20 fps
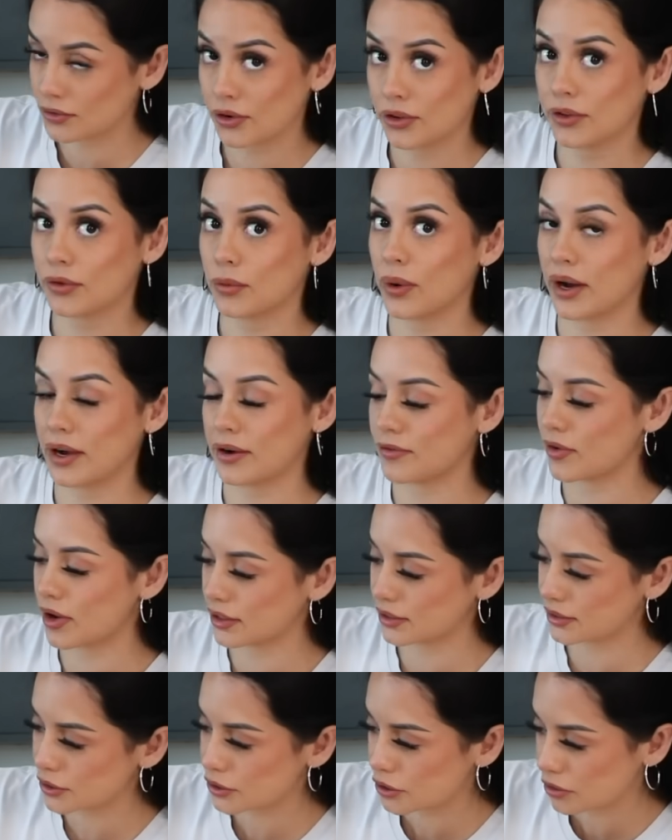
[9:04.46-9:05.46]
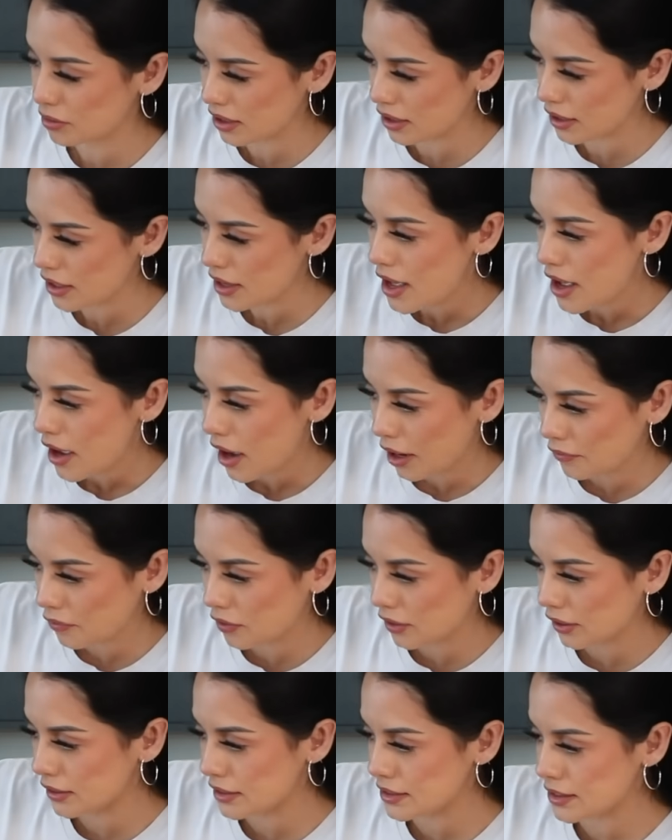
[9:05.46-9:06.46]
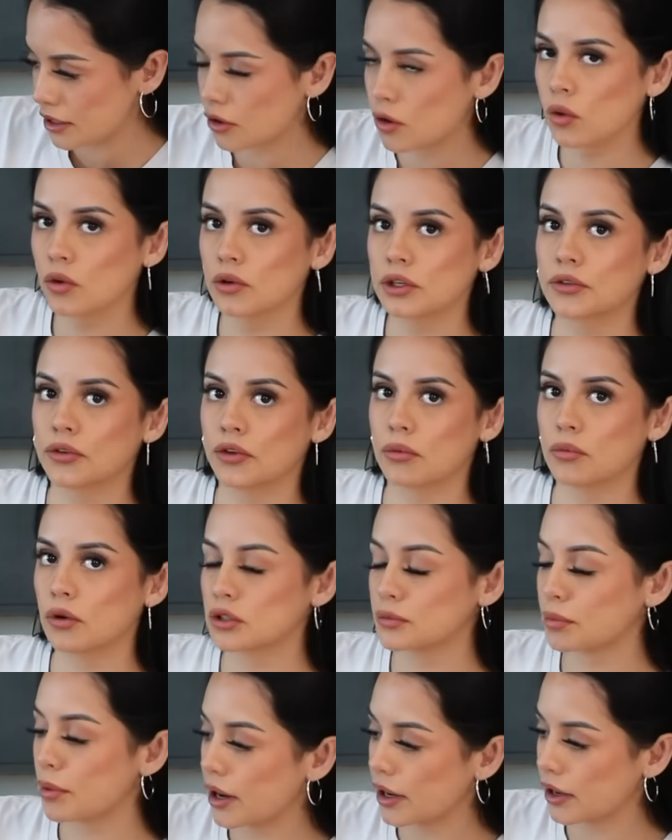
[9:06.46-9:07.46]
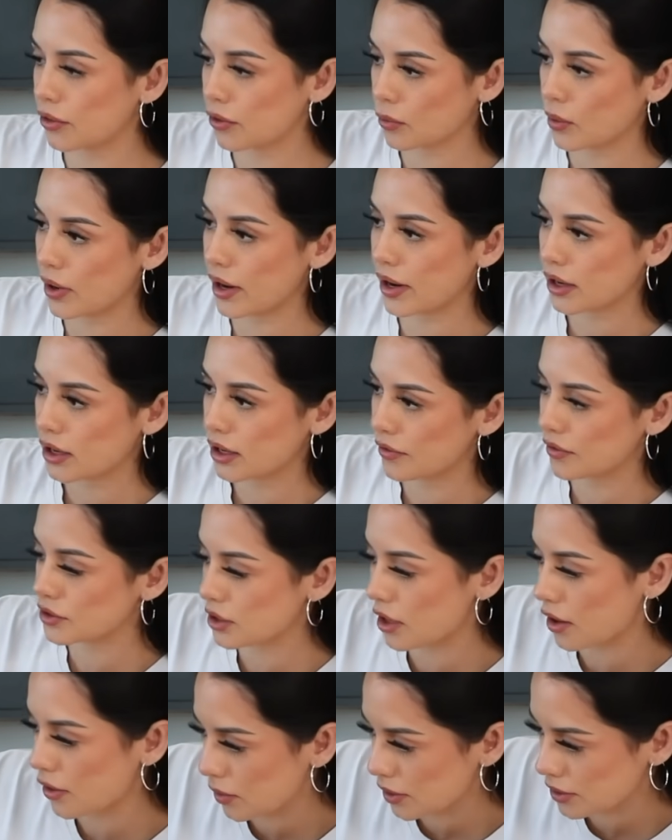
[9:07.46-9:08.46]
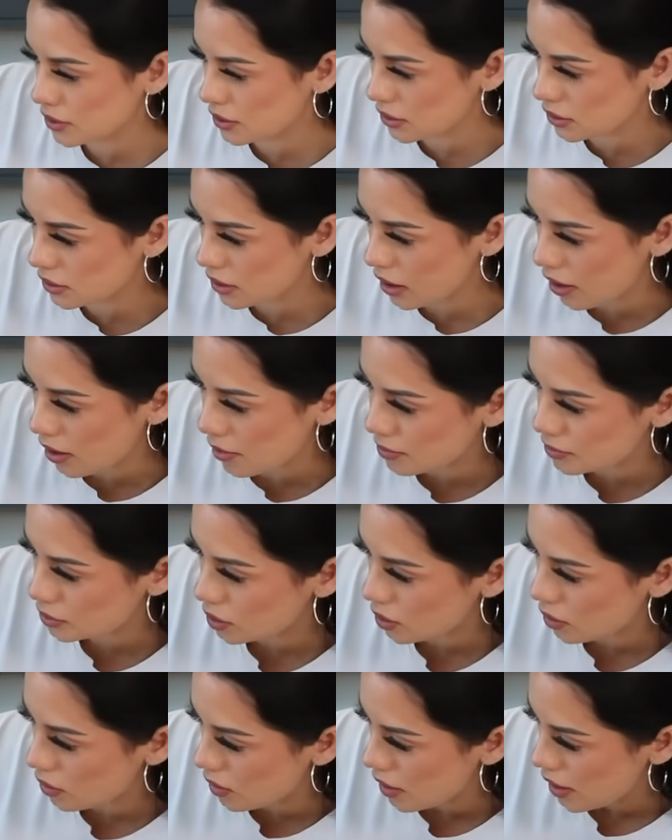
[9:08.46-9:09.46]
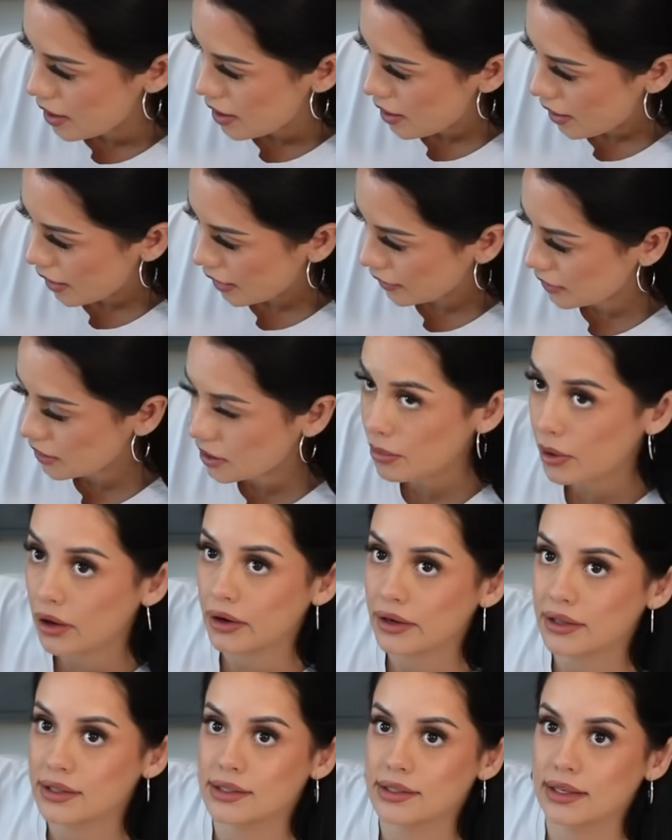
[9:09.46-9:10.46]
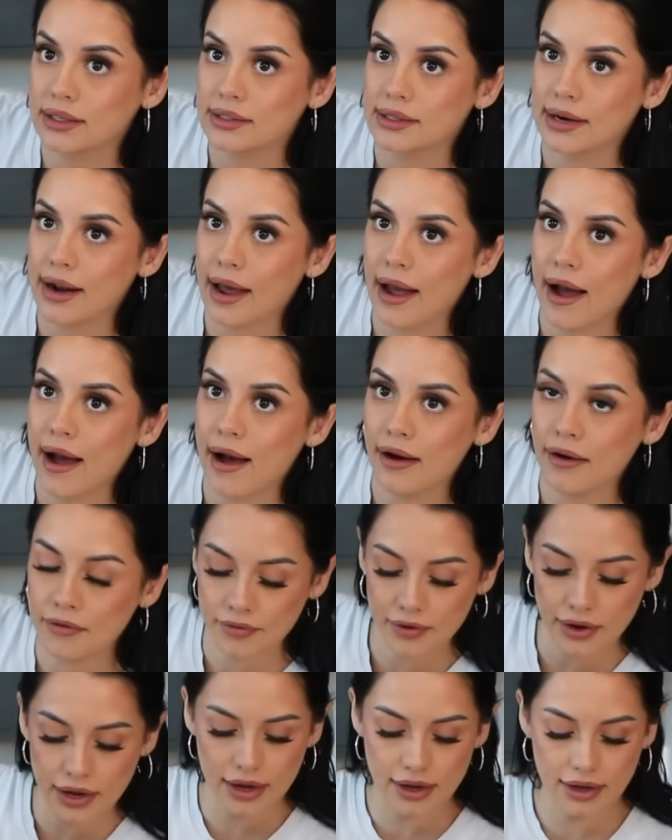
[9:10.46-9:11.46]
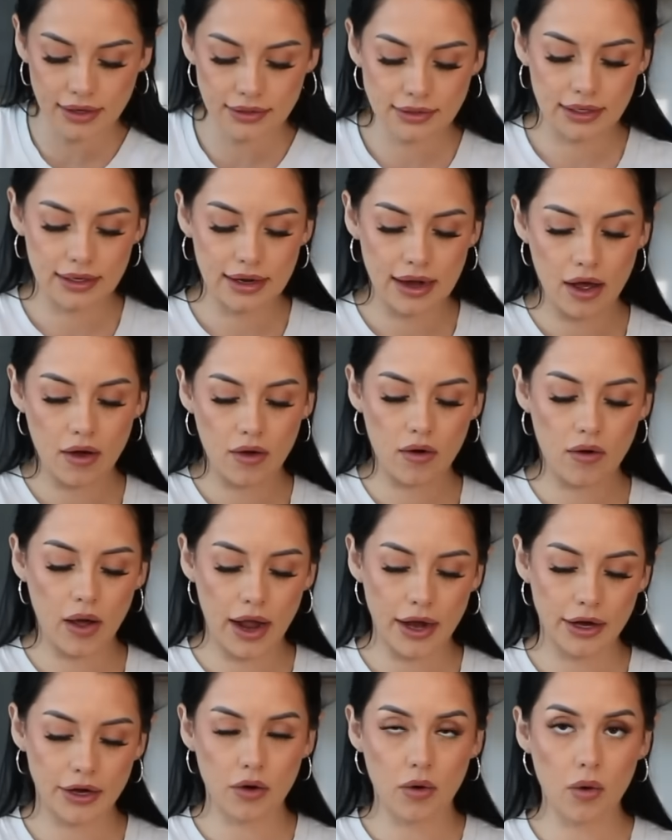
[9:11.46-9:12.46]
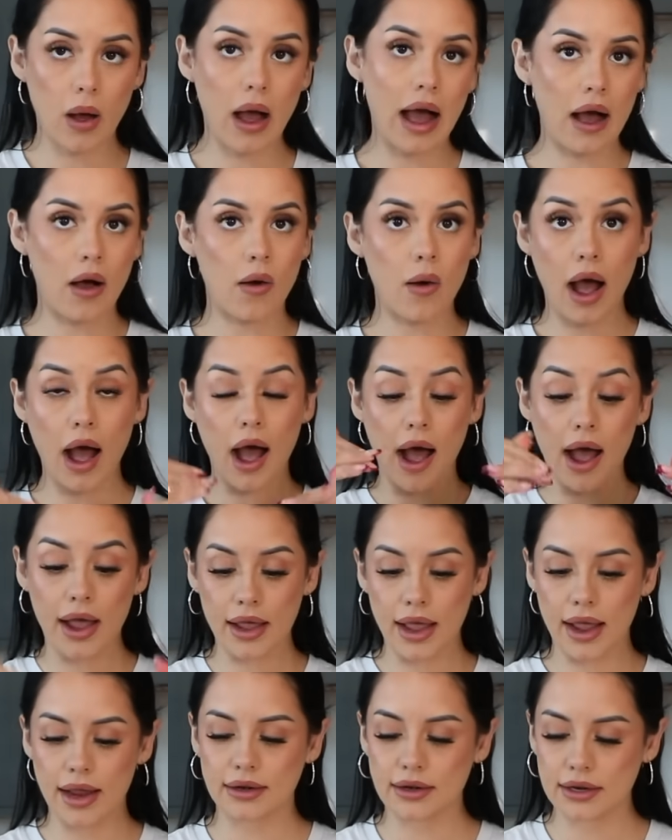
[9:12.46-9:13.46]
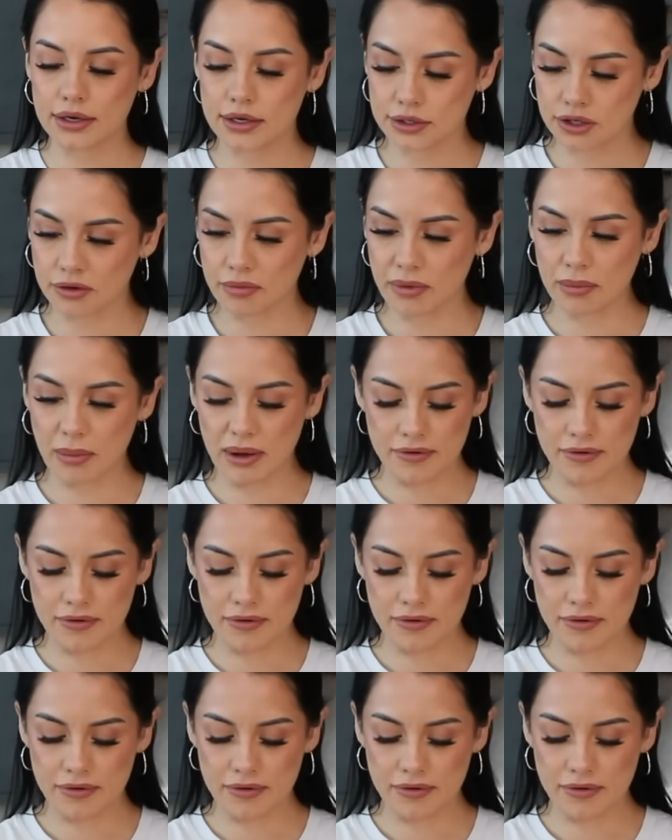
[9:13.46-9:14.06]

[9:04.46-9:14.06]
for the red fondant to be. I feel like these kind of coolers, for the most part, the red covers all the way to the top. So I think about 6.5, and now I know how high I need to make my